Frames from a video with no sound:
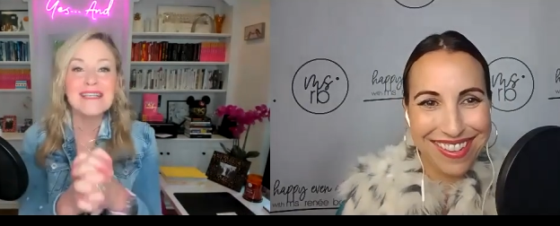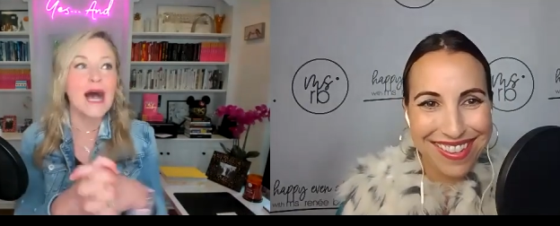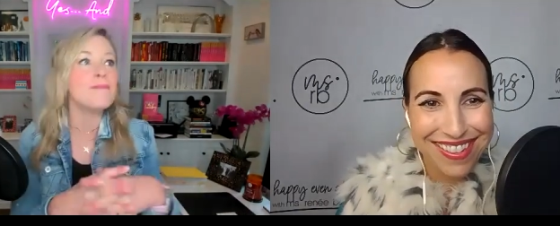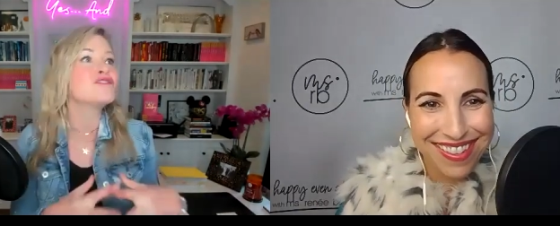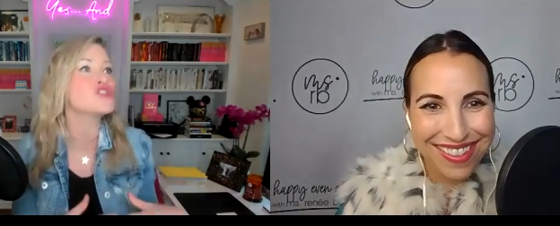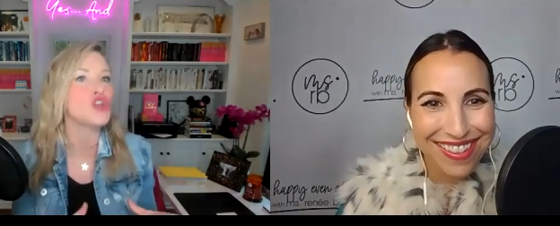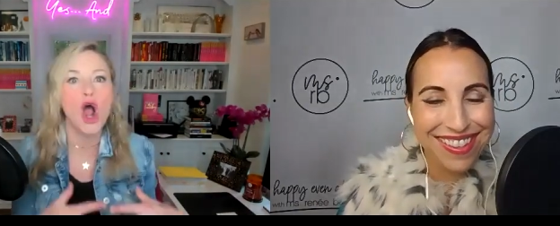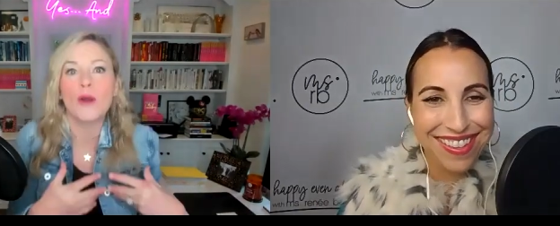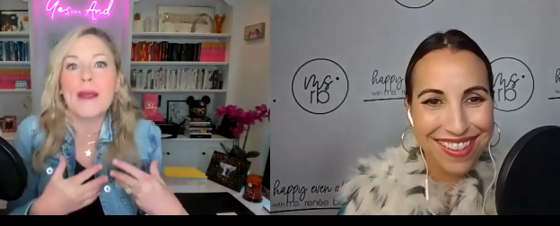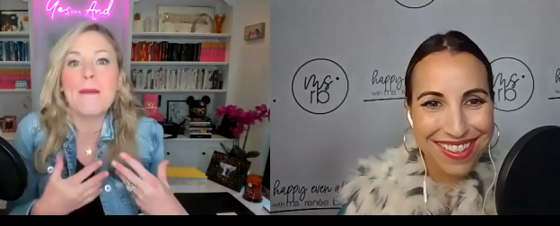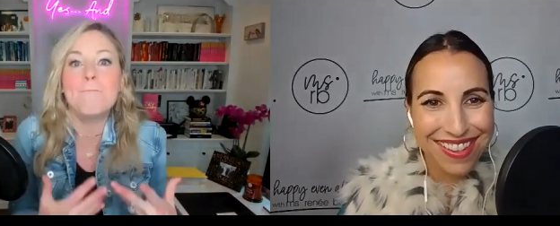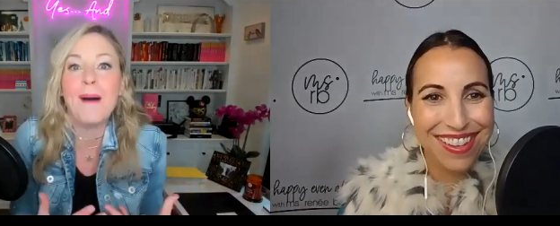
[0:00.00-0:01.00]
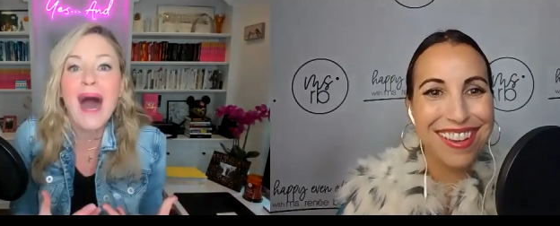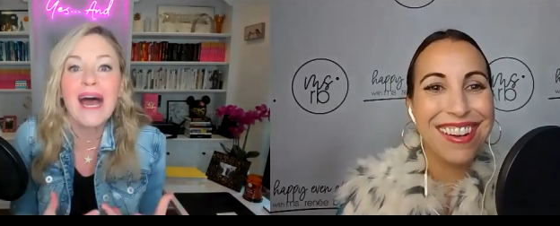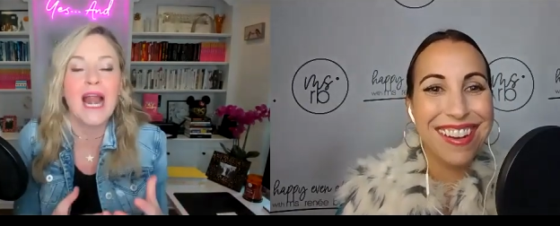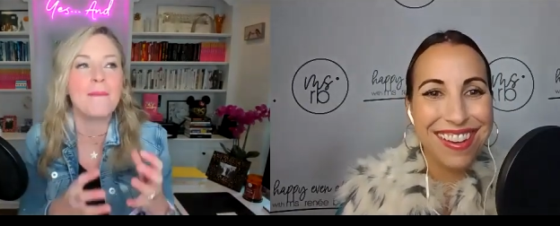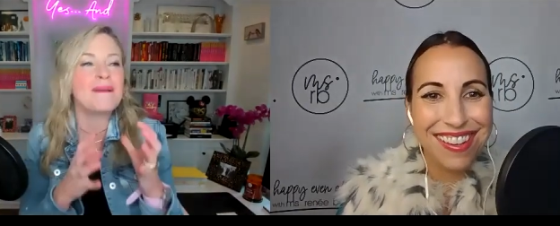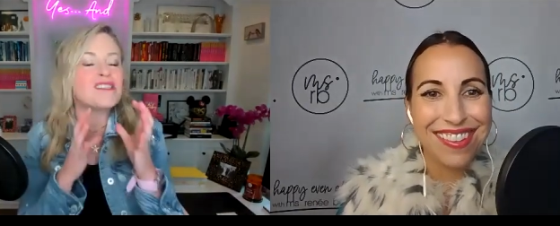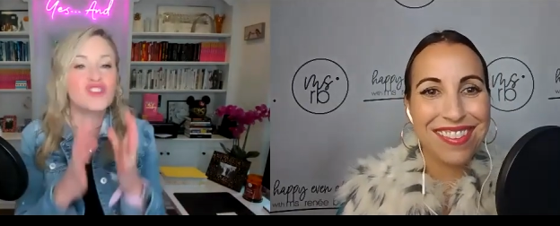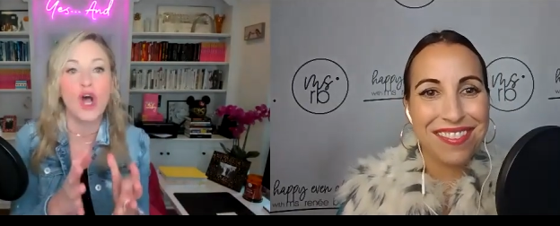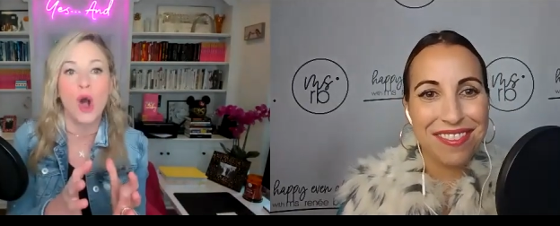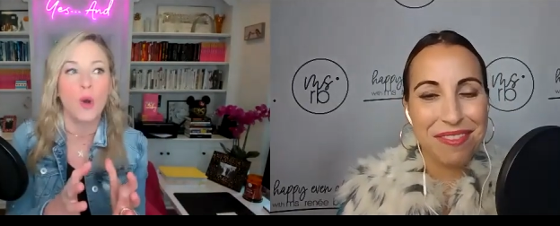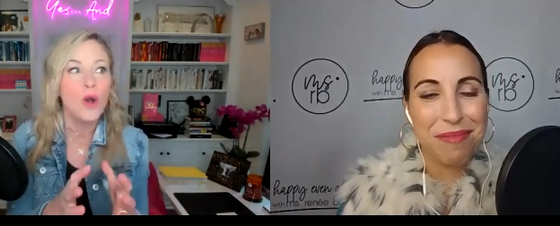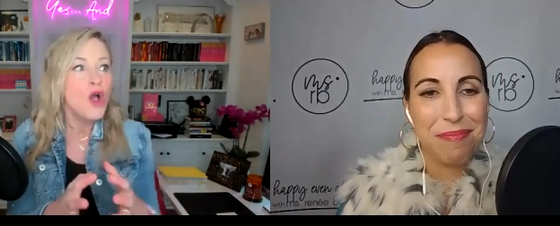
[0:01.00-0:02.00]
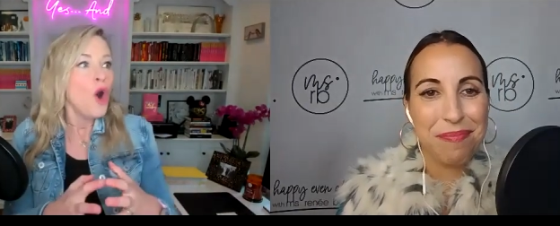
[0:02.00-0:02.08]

Speaker 1: i'm sorry but i mean so